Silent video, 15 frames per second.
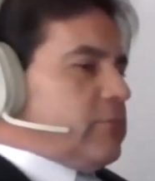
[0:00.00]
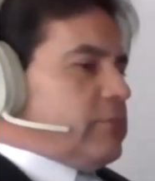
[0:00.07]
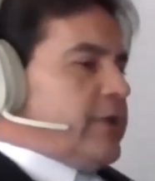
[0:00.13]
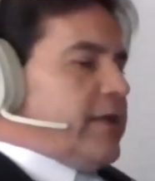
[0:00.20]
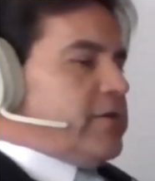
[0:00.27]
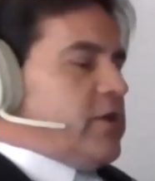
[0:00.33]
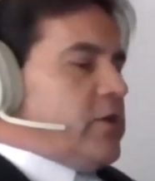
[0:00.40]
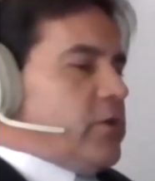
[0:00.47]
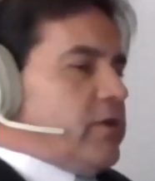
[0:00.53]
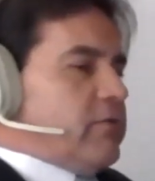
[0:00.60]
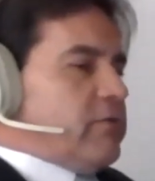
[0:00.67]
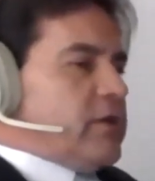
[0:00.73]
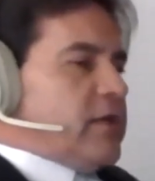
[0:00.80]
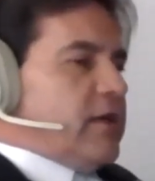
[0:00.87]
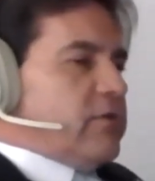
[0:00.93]
Plato
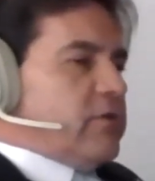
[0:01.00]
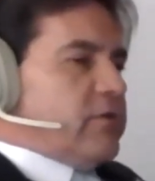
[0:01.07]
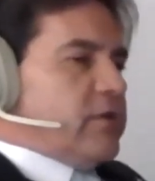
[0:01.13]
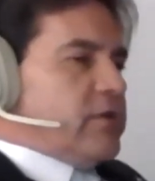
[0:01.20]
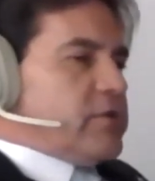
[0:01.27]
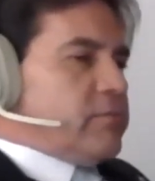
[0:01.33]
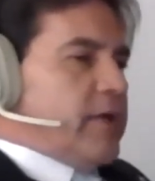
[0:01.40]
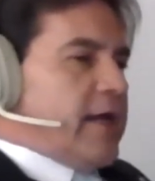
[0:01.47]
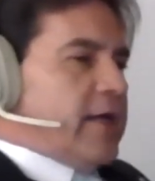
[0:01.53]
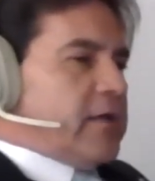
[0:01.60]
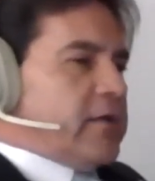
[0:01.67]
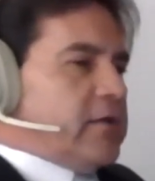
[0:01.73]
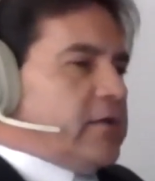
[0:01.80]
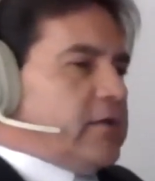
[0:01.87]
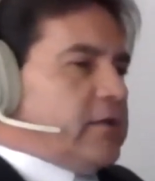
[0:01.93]
even covered this back
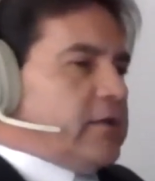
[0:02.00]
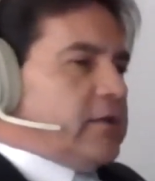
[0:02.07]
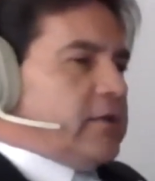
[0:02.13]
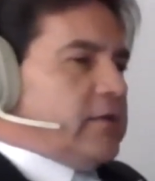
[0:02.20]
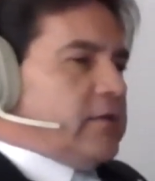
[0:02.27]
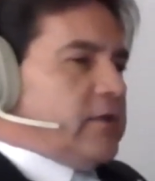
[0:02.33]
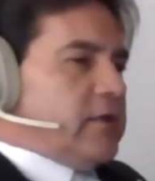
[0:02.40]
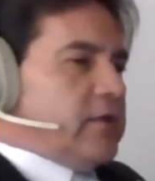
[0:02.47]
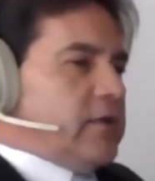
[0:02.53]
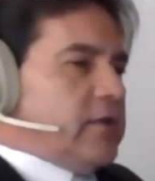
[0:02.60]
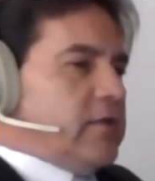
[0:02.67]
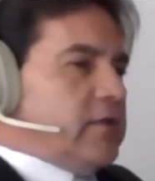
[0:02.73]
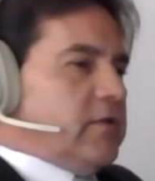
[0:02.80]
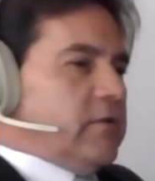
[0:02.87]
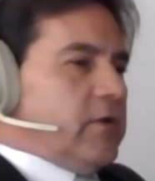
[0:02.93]
in
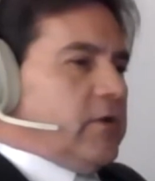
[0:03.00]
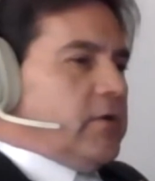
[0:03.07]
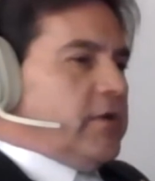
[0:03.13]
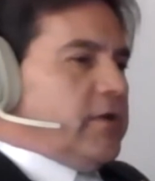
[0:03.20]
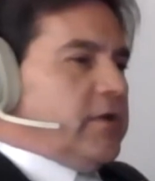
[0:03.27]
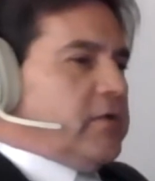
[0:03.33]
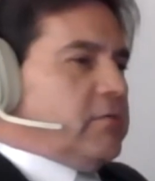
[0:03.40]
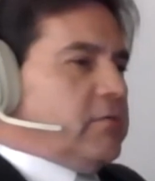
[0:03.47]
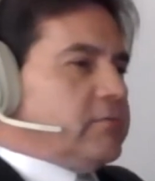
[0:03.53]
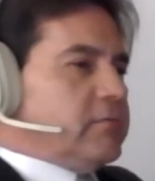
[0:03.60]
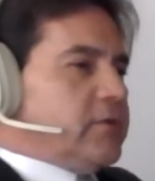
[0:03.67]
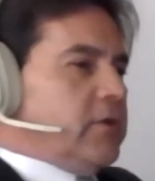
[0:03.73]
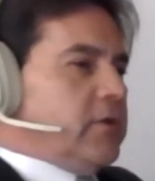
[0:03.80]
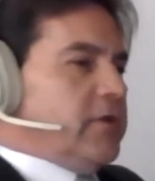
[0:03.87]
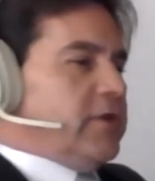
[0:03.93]
the early
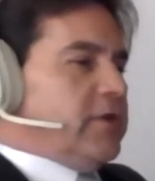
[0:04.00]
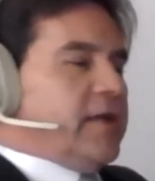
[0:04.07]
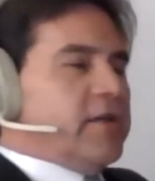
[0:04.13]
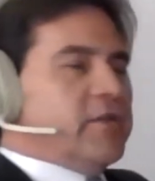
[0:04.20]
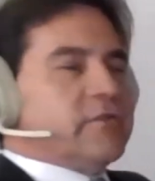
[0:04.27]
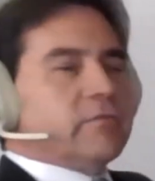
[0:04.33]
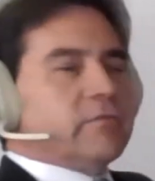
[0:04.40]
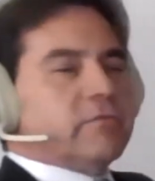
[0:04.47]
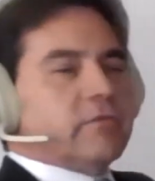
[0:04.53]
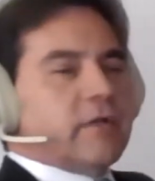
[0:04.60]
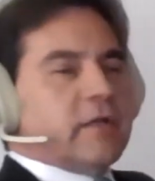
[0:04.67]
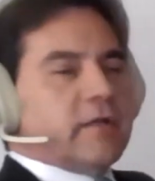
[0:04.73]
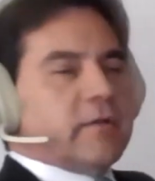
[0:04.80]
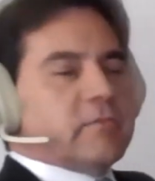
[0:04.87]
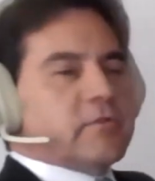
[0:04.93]
days of
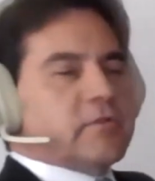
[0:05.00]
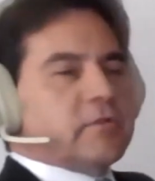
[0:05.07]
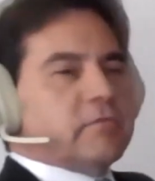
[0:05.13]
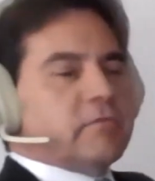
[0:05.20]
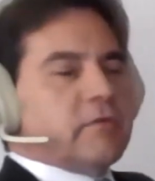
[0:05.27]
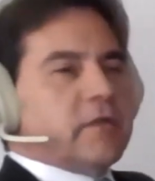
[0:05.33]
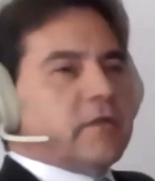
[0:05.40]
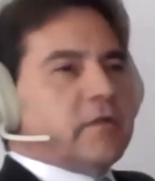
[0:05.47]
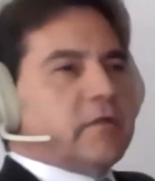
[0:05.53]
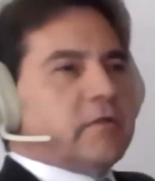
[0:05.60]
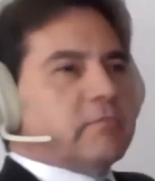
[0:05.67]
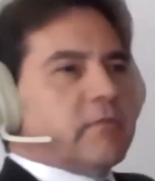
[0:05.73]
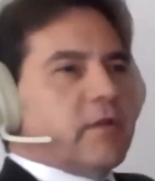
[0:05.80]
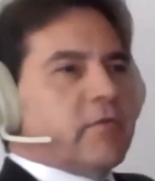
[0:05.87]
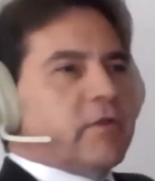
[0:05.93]
sort of the
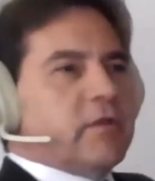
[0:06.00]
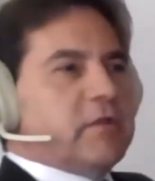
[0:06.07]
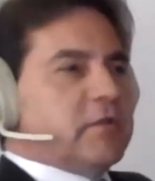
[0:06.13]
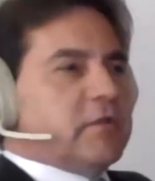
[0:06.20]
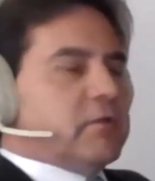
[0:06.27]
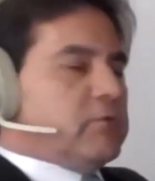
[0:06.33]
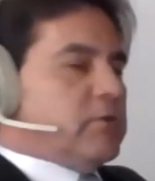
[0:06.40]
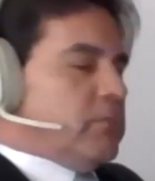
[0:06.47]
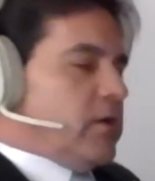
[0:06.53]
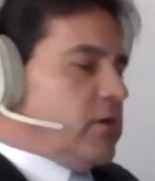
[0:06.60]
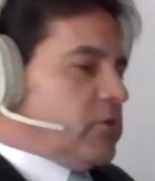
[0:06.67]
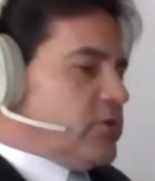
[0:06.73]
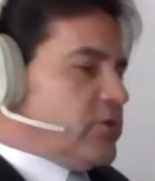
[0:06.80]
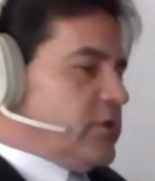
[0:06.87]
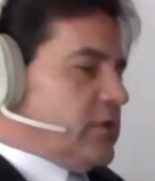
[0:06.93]
Athenian
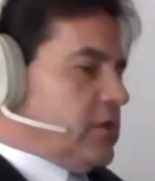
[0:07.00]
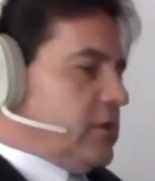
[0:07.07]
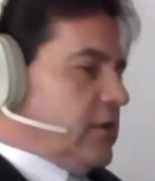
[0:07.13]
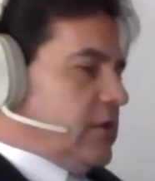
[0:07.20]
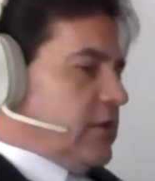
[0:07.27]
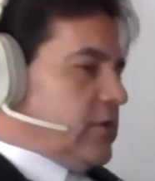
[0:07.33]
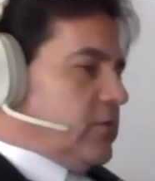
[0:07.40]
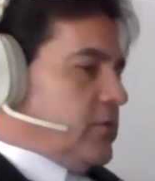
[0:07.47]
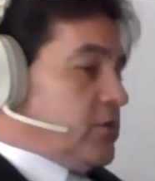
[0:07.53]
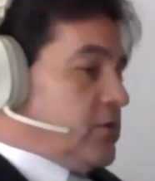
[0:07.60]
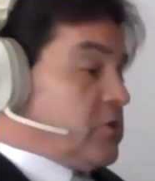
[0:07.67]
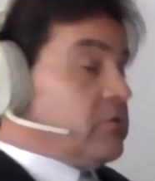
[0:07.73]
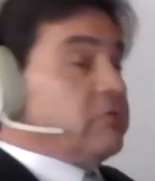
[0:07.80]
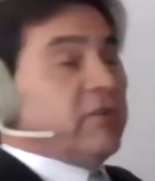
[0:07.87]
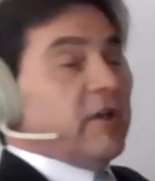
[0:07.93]
democracy,
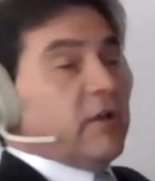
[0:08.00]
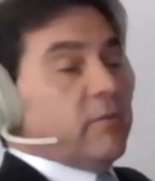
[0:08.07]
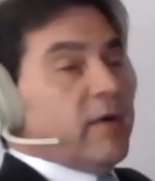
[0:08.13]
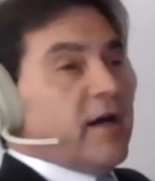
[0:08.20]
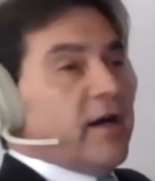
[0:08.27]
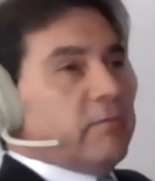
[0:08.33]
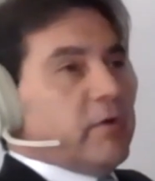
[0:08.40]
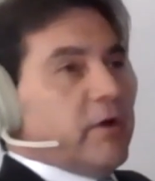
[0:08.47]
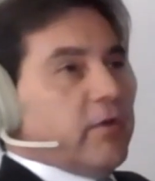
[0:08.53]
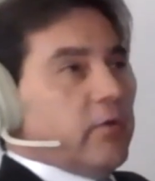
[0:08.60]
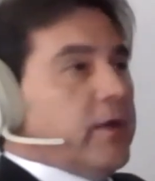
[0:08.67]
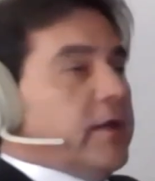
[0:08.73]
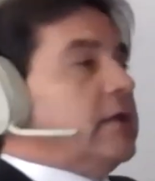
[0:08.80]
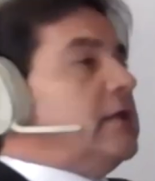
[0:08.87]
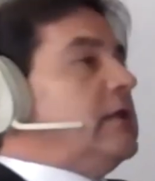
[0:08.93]
which fell apart, by the
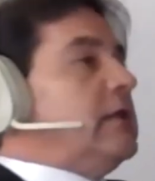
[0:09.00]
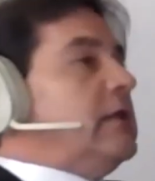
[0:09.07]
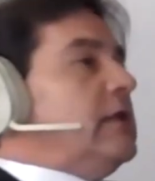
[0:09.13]
way.